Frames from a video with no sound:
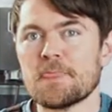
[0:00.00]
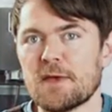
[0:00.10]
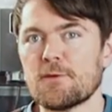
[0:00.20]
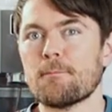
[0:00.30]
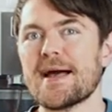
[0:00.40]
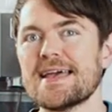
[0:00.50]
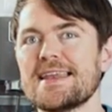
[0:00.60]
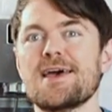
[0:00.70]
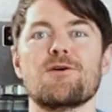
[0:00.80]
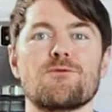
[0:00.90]
If you're
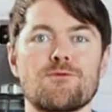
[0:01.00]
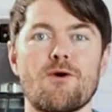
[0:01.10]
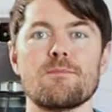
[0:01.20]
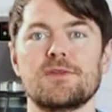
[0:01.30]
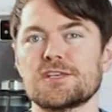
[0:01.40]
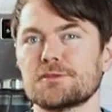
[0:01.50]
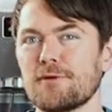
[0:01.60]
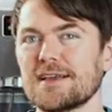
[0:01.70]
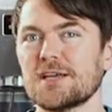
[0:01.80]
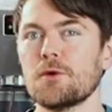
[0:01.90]
buying from
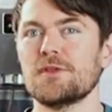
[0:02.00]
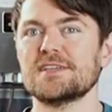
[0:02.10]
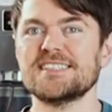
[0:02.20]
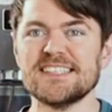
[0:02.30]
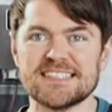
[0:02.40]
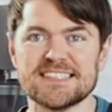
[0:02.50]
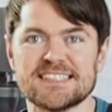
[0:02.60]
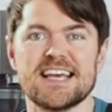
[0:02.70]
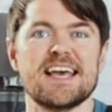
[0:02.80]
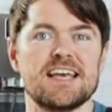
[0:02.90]
Nespresso, the
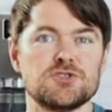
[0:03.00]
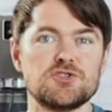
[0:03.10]
Citiz is